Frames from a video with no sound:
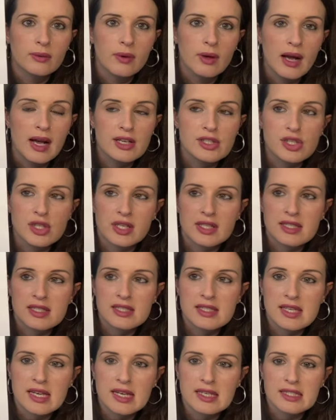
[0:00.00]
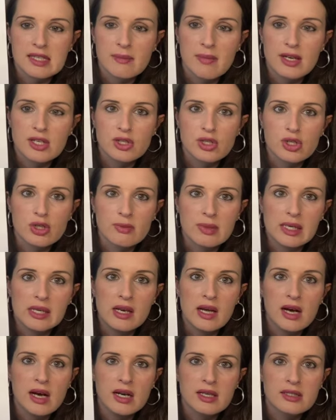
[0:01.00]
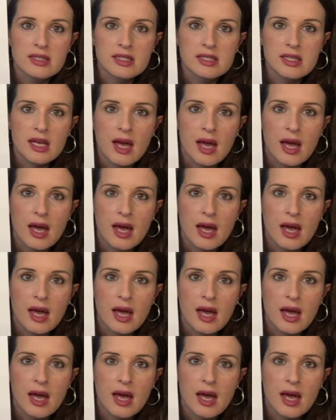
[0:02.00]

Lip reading: As you can see, as I mentioned on my last